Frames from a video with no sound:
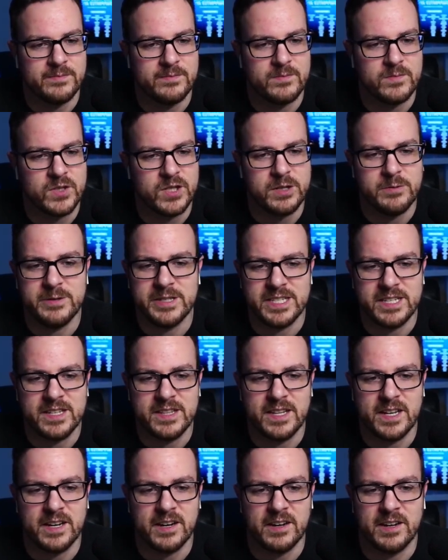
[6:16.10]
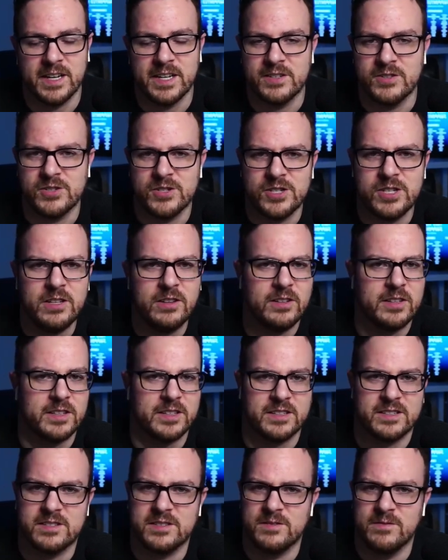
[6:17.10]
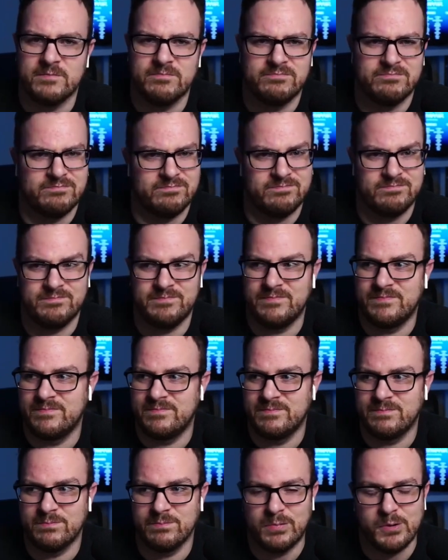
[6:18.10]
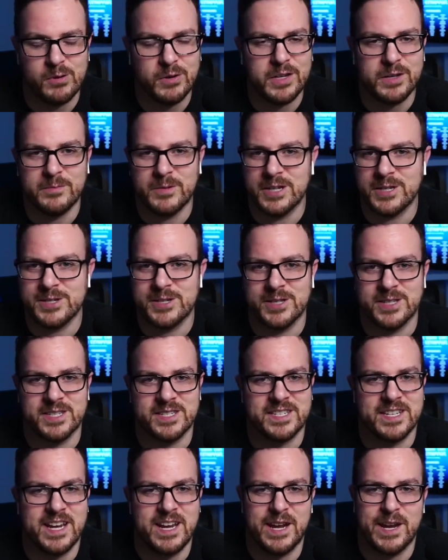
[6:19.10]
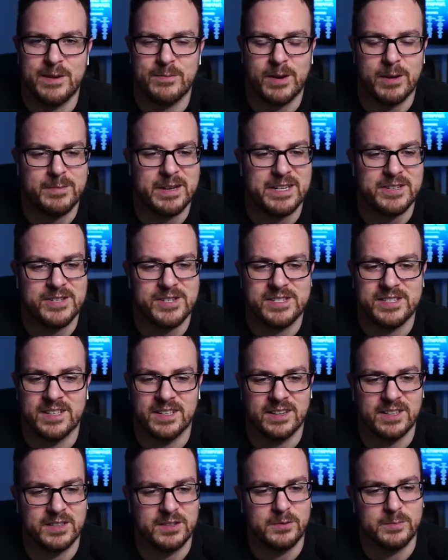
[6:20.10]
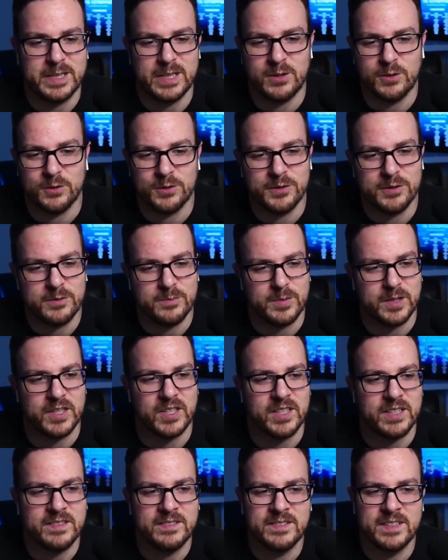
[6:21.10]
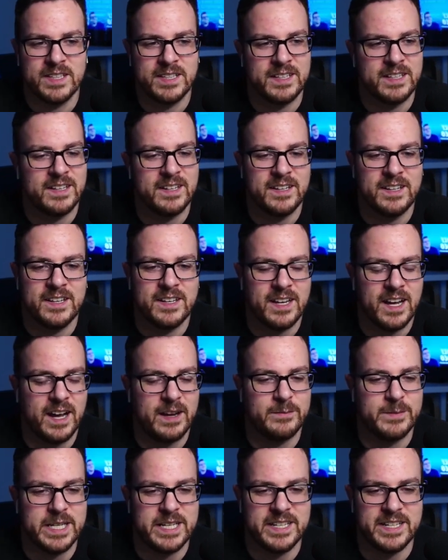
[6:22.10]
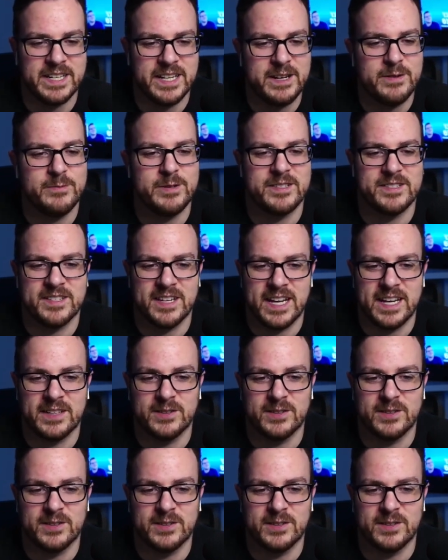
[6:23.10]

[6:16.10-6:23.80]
She was in there and she looks pretty much the same. I mean, just a little bit older, but I mean, it was like